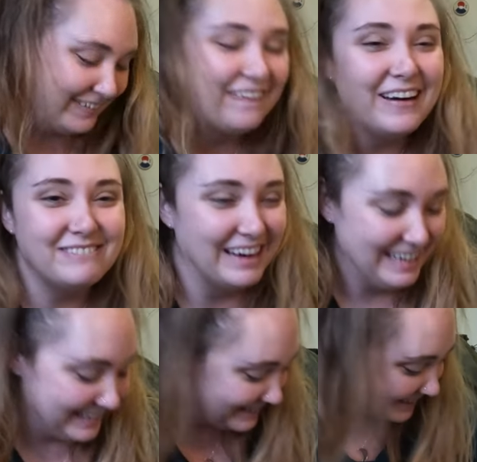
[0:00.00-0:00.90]
Who am
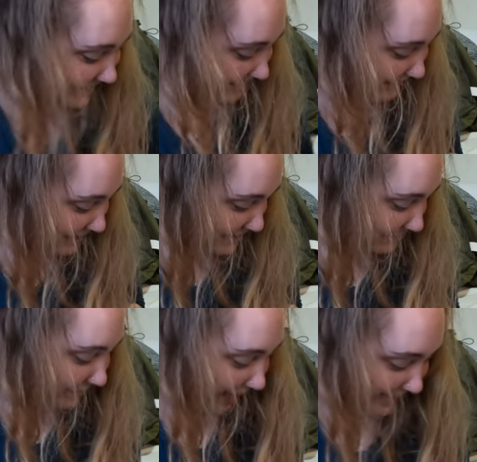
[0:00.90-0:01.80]
I?
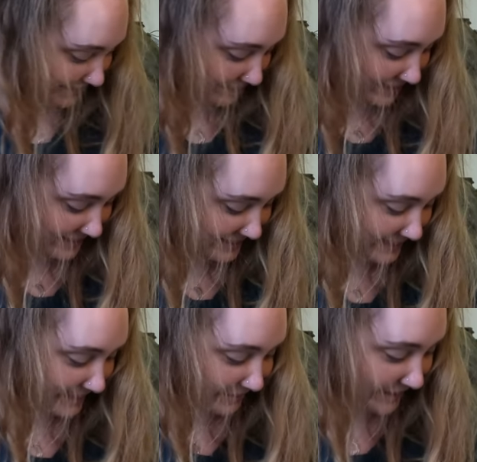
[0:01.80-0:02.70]
But it's
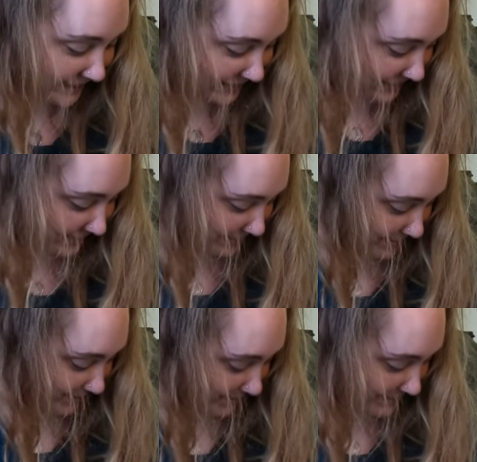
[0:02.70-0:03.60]
significantly
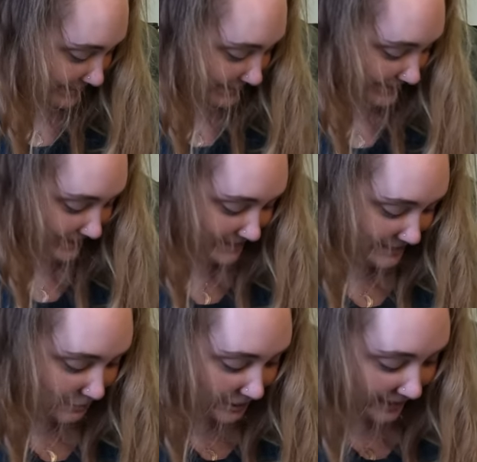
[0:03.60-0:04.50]
longer.
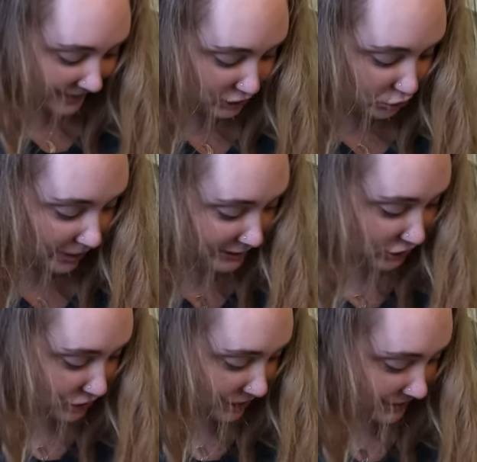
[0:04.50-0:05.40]
It's more like a
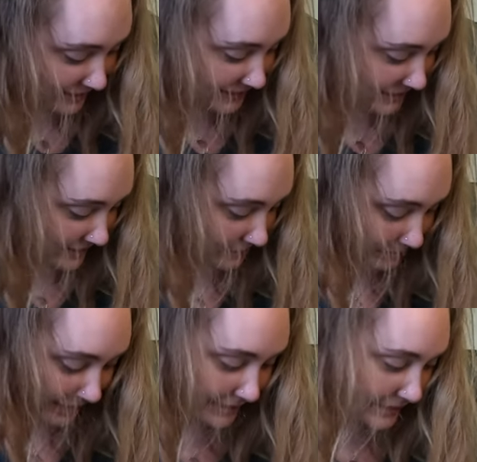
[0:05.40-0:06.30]
trench.
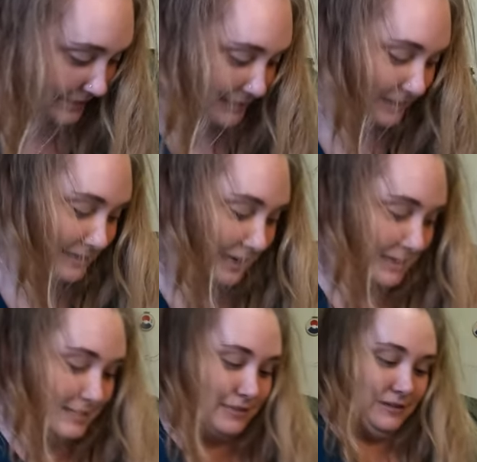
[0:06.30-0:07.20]
My goodness, let's get
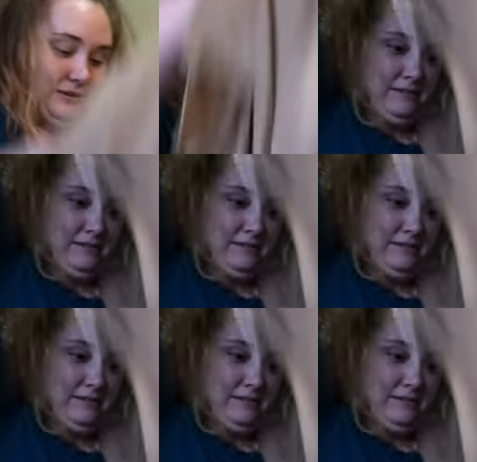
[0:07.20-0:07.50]
this on.